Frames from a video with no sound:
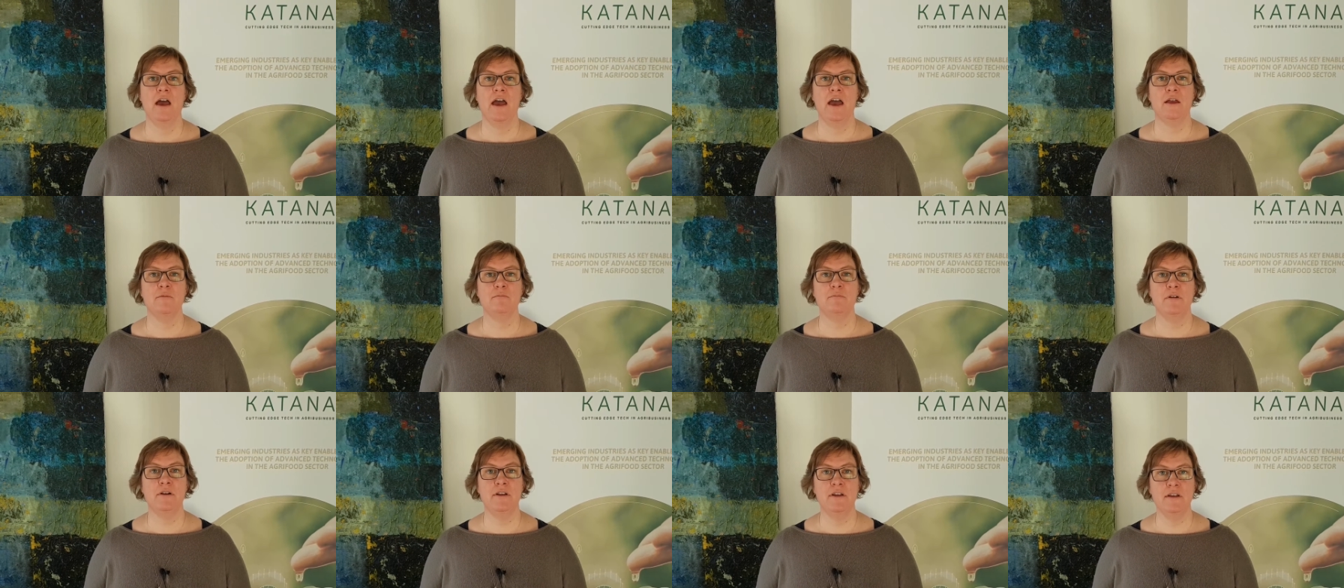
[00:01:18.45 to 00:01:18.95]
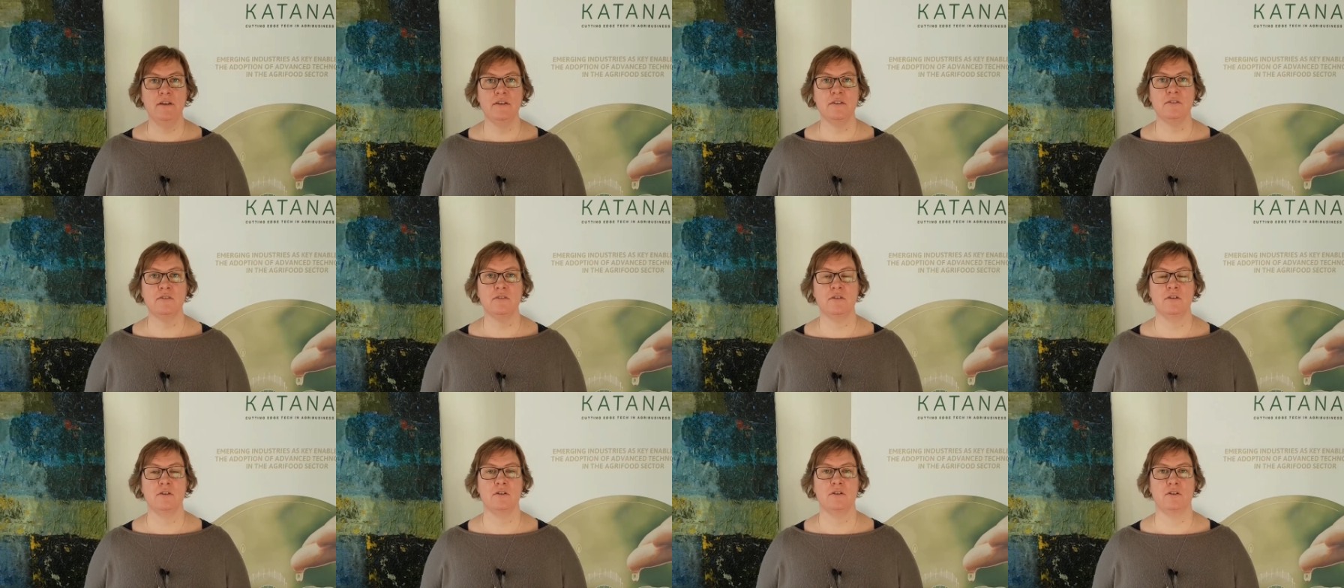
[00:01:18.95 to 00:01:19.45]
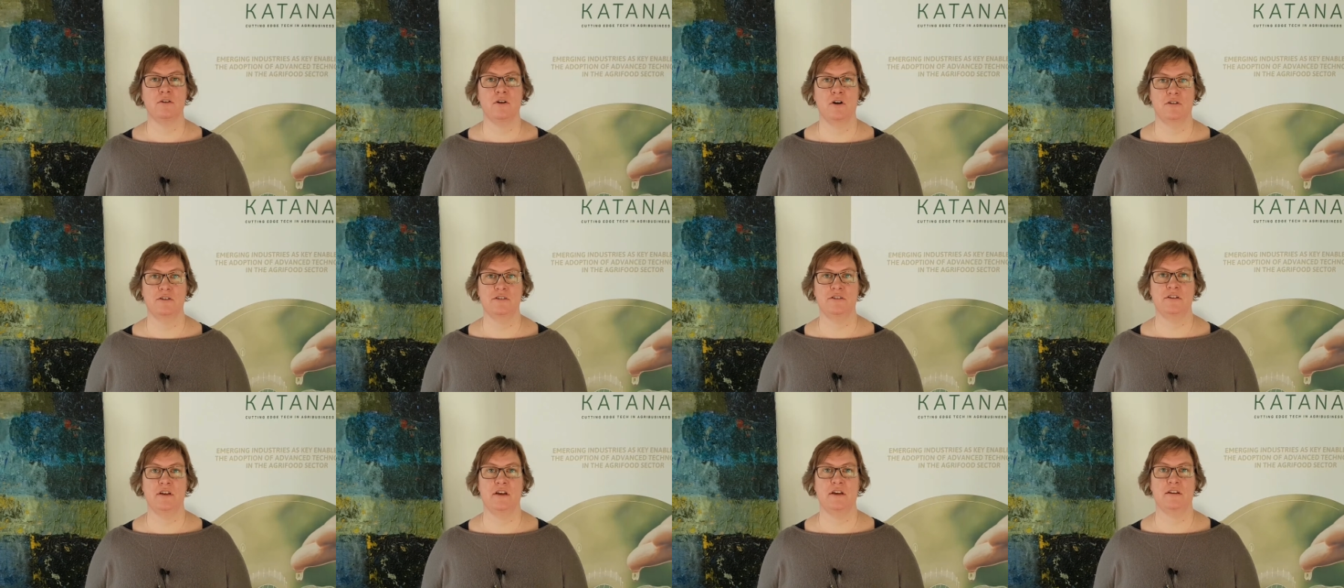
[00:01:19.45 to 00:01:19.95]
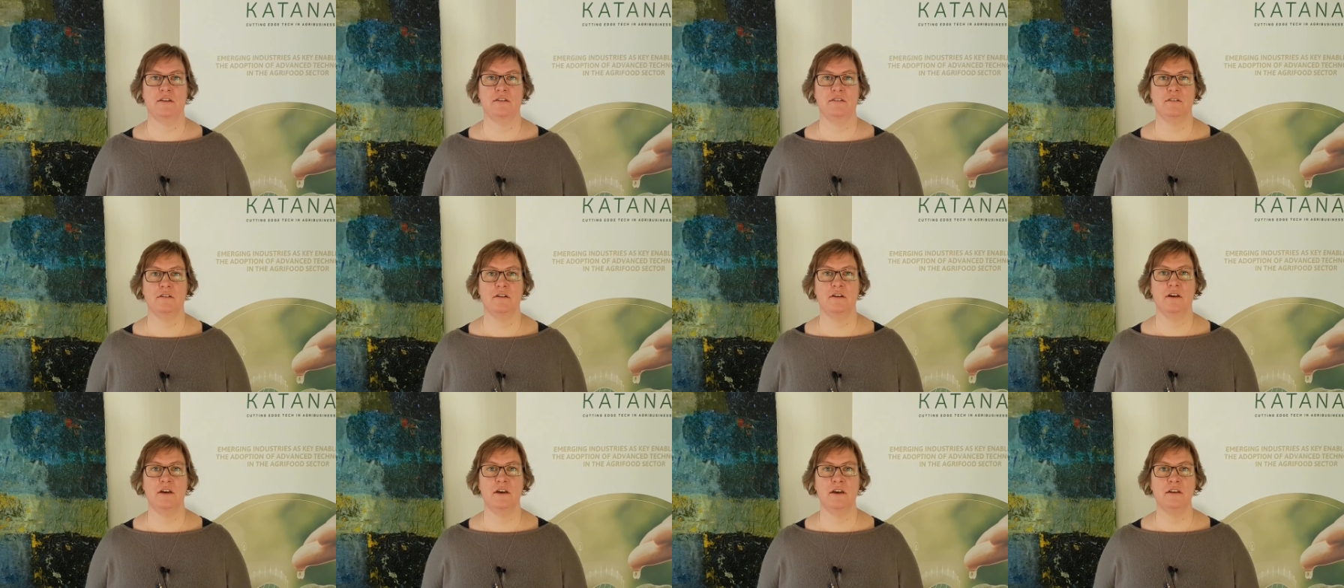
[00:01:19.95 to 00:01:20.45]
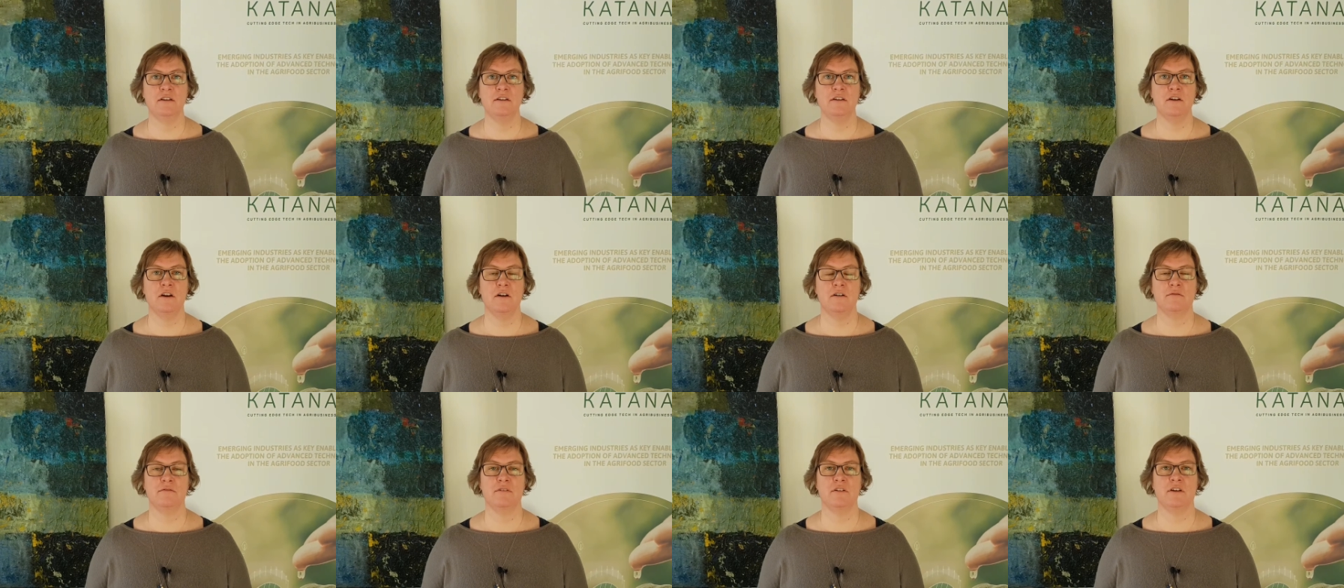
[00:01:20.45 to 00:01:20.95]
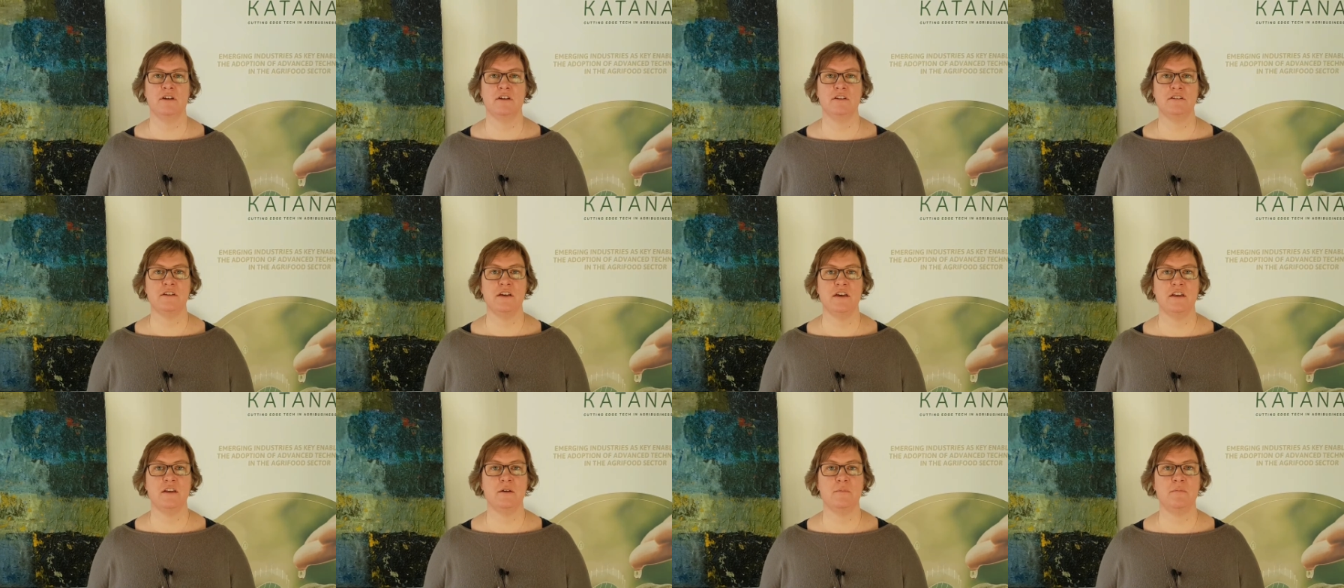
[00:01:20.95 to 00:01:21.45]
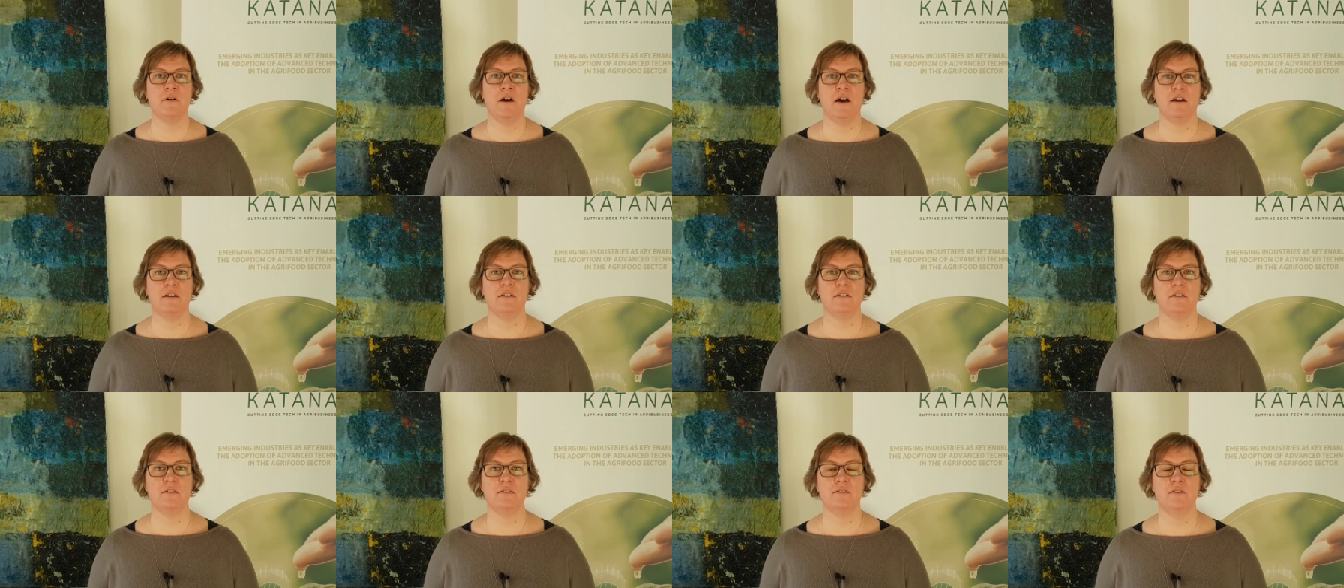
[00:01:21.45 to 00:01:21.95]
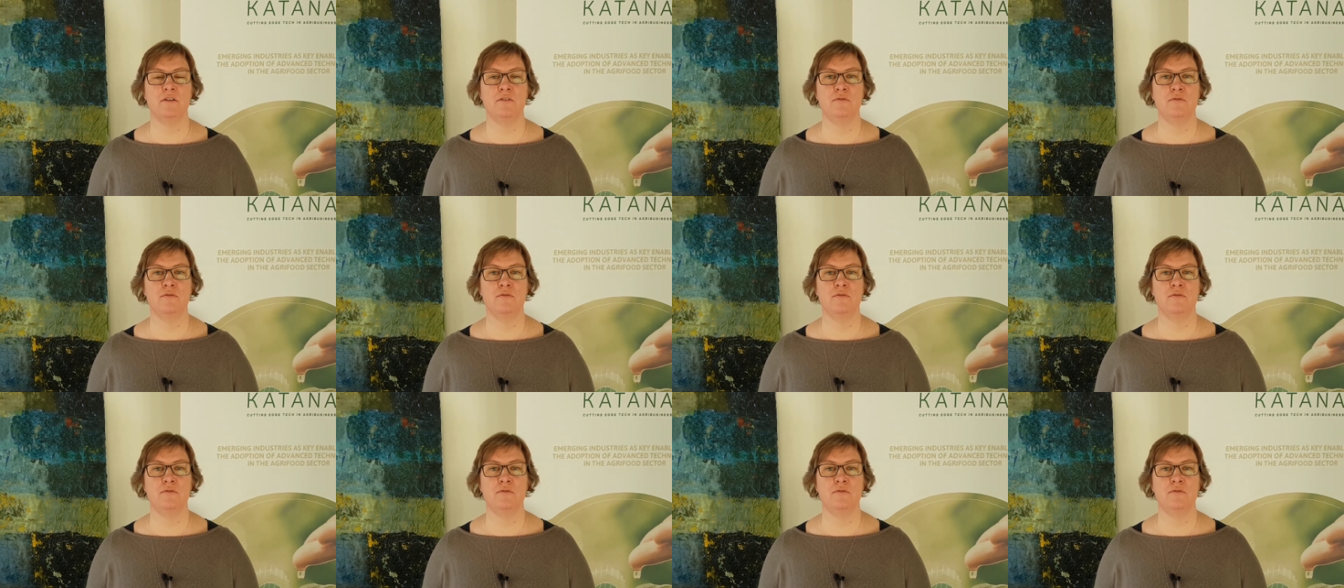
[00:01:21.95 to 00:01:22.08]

And please contact any of the Katana partners